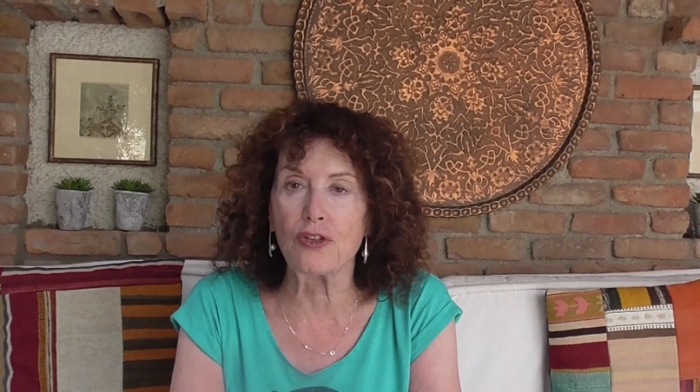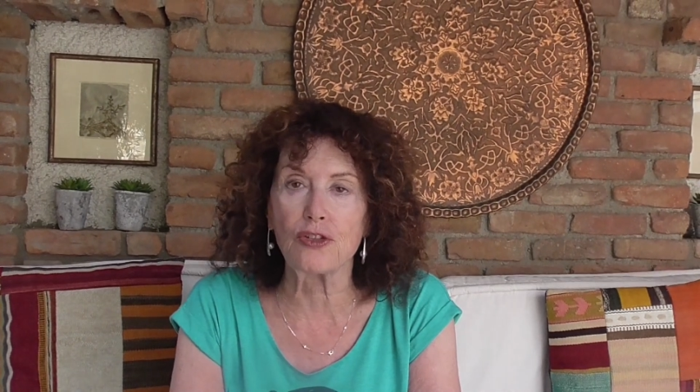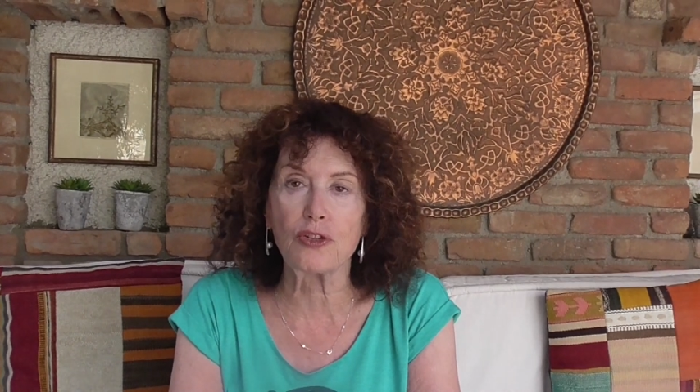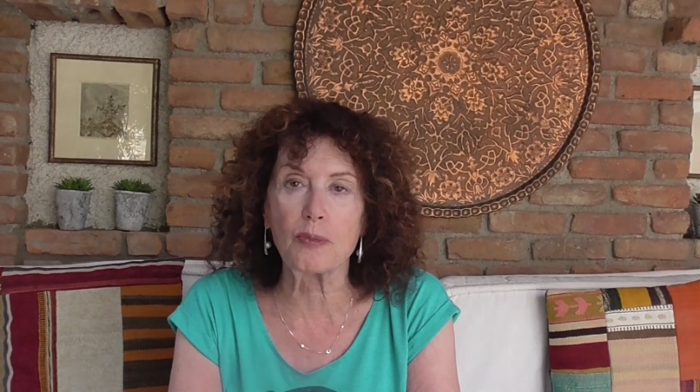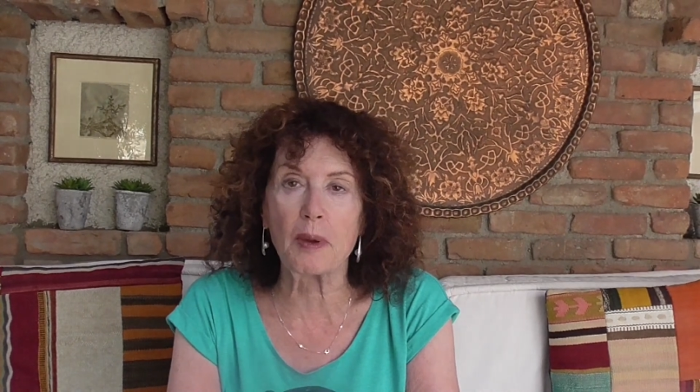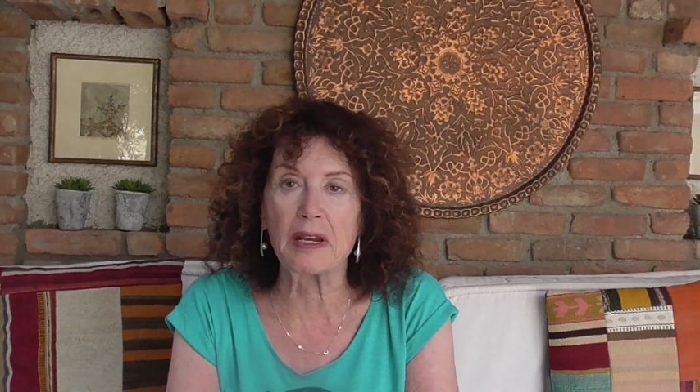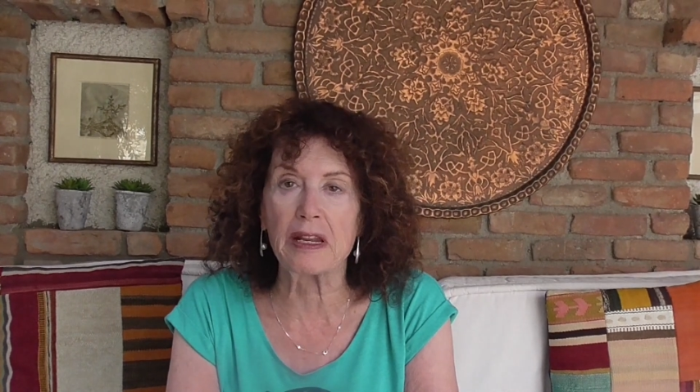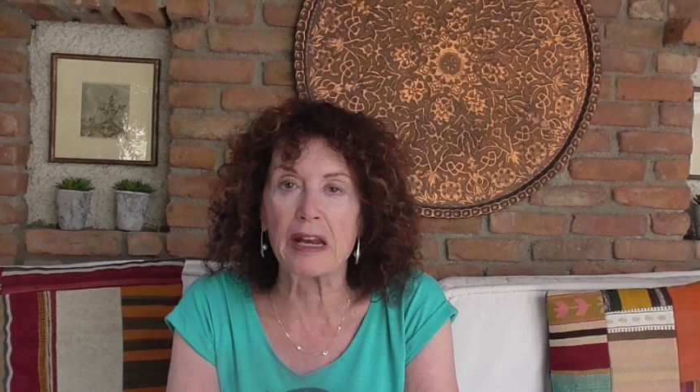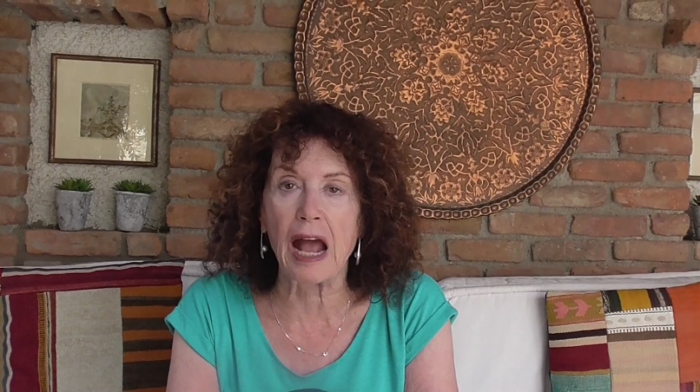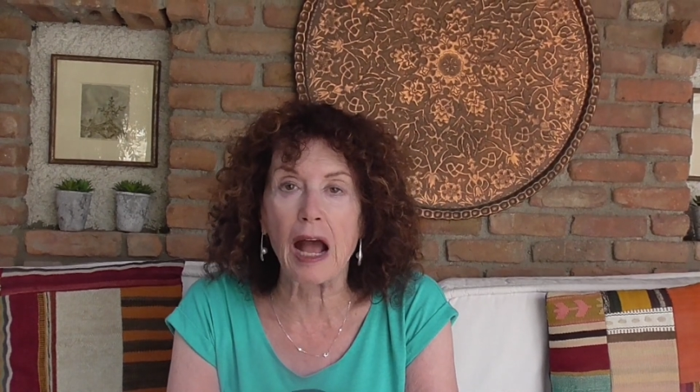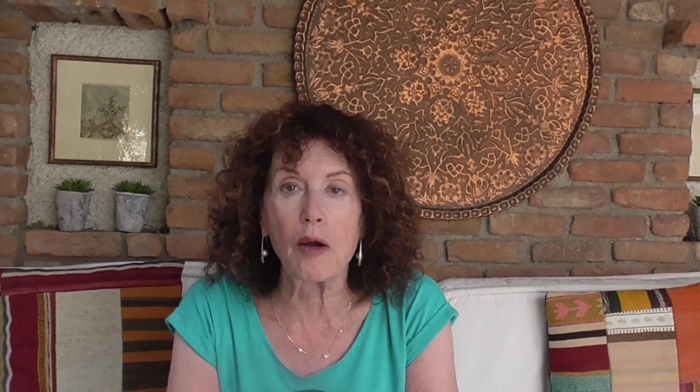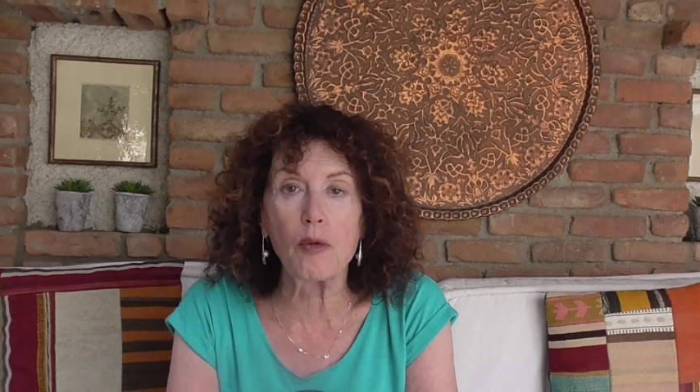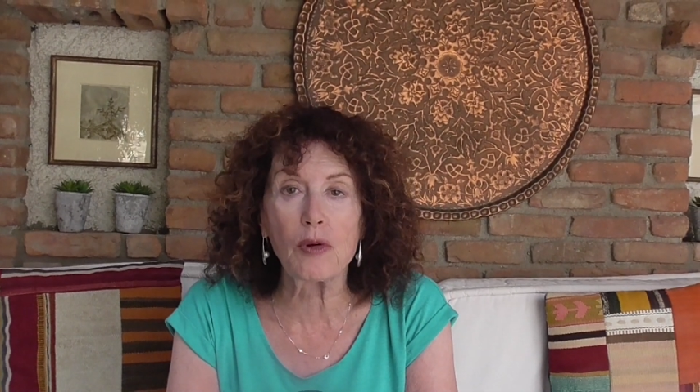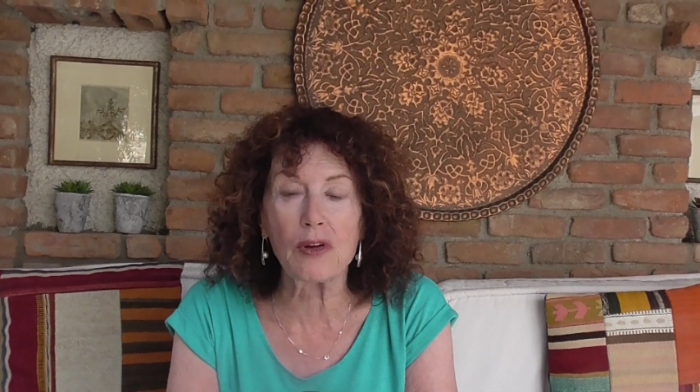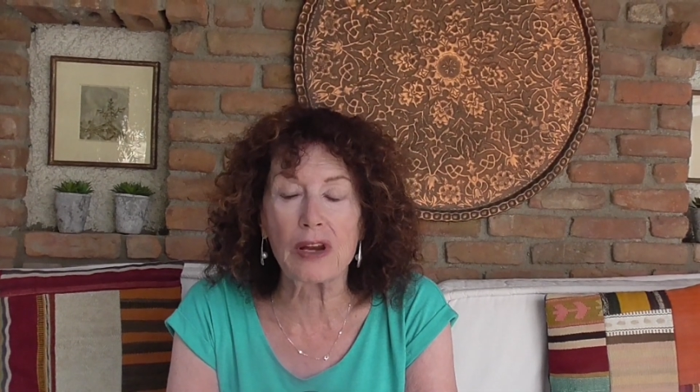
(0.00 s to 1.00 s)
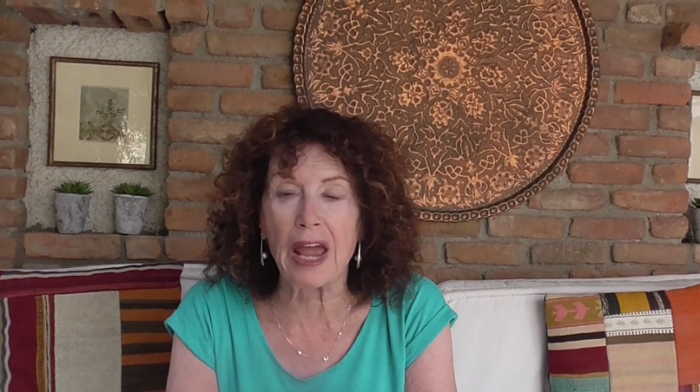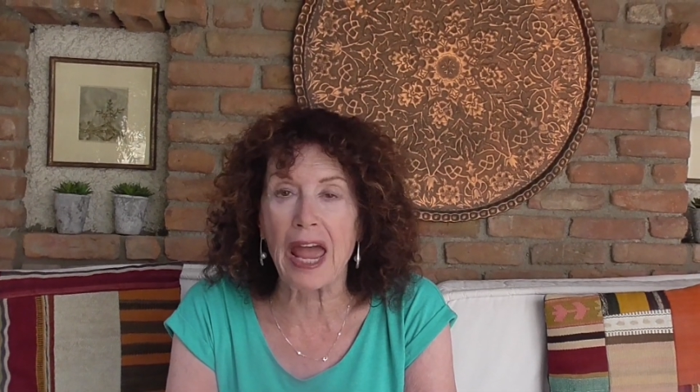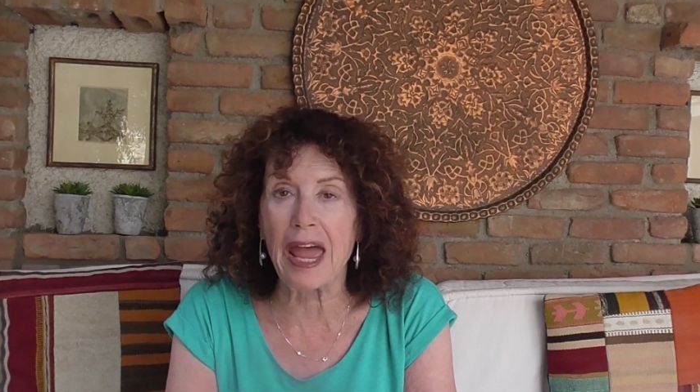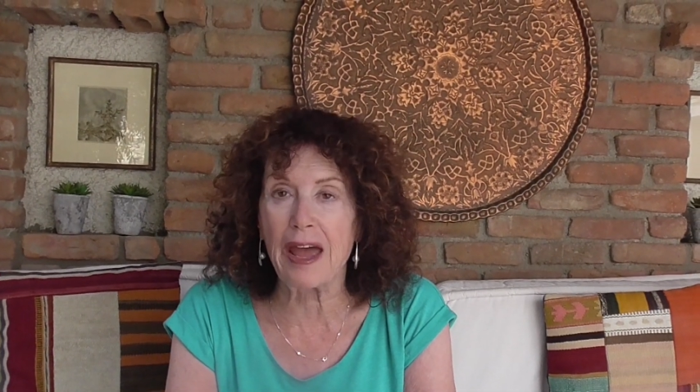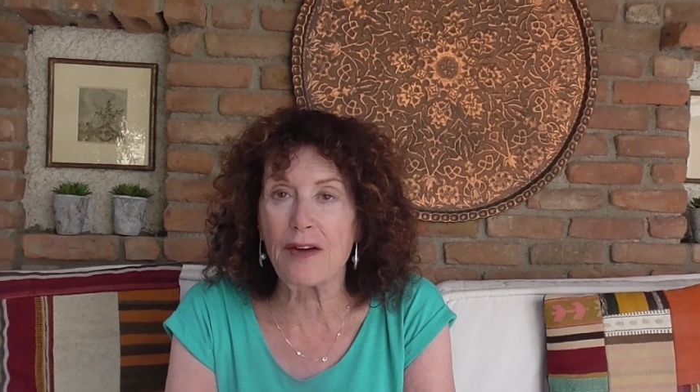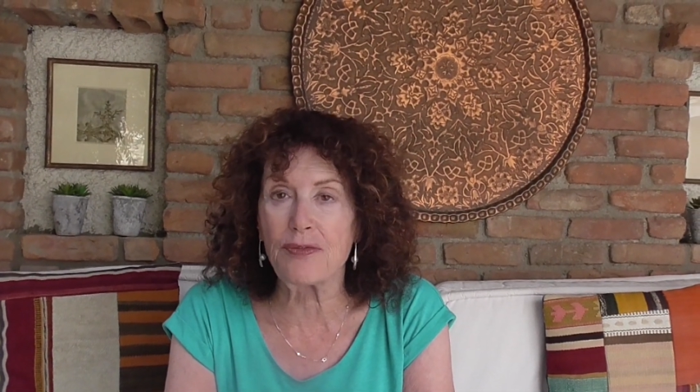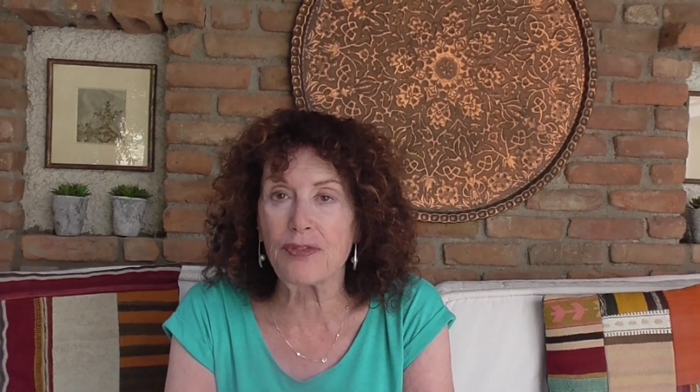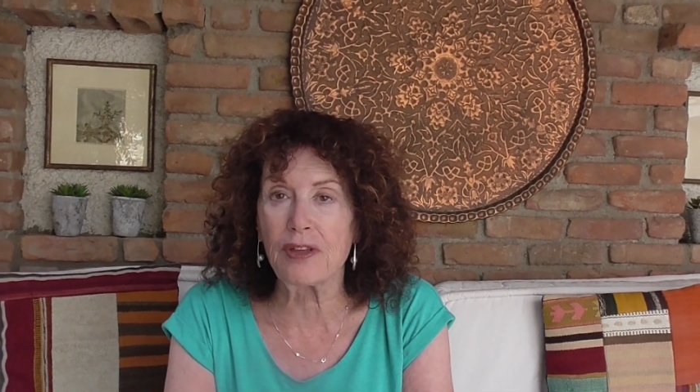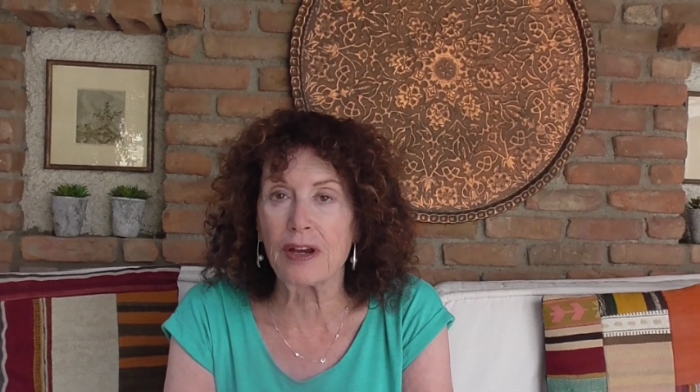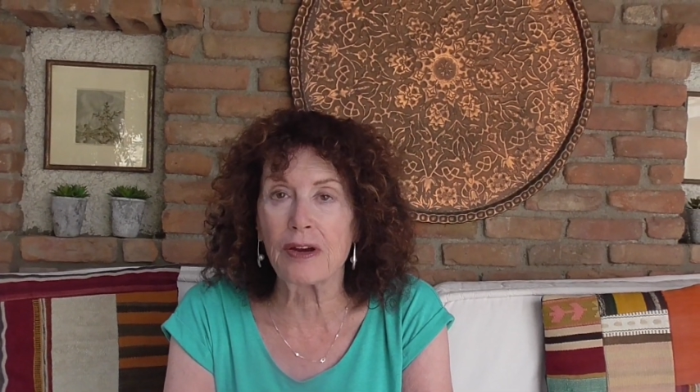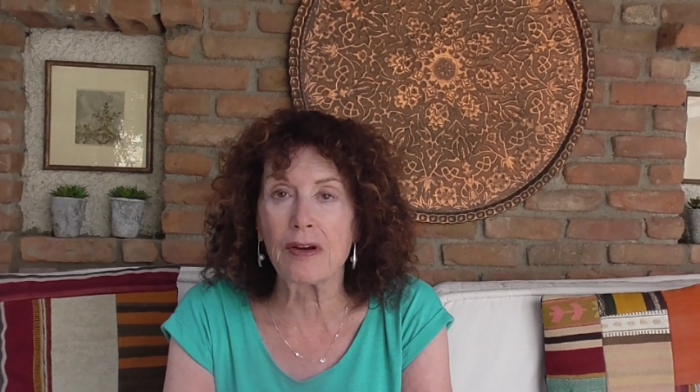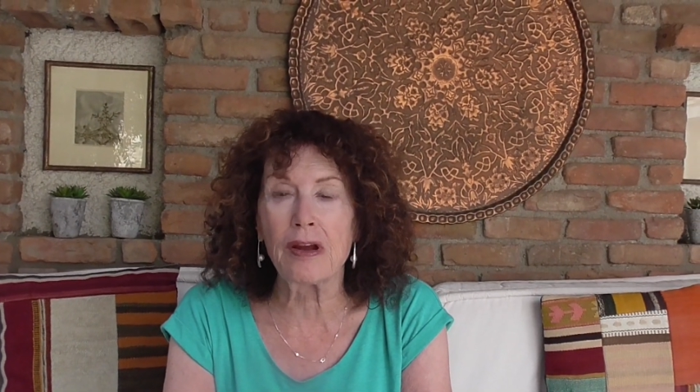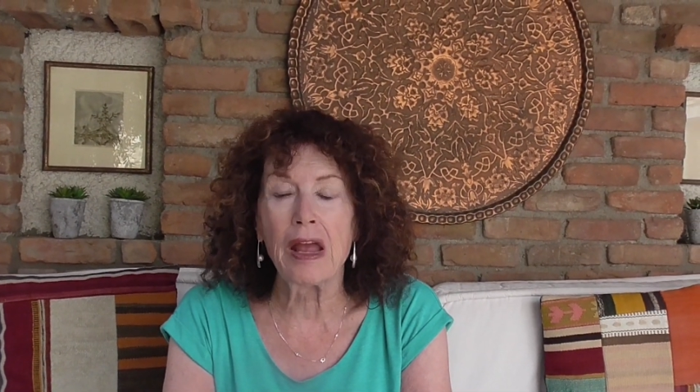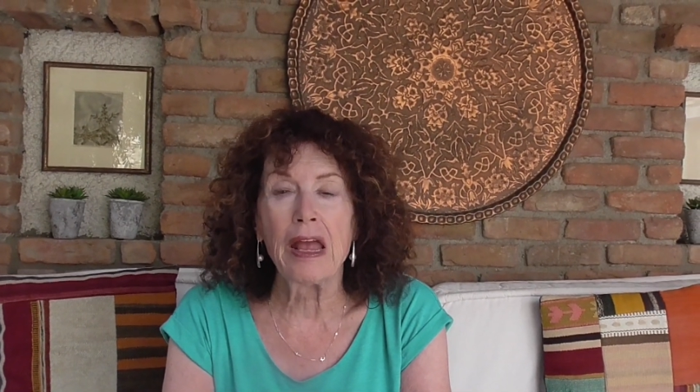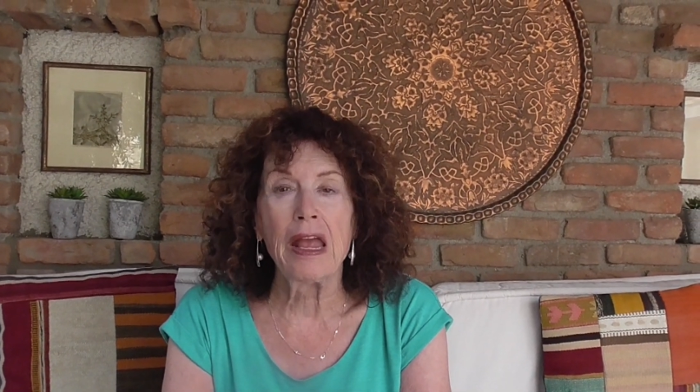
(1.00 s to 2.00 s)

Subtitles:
You'll spend an hour and a half there,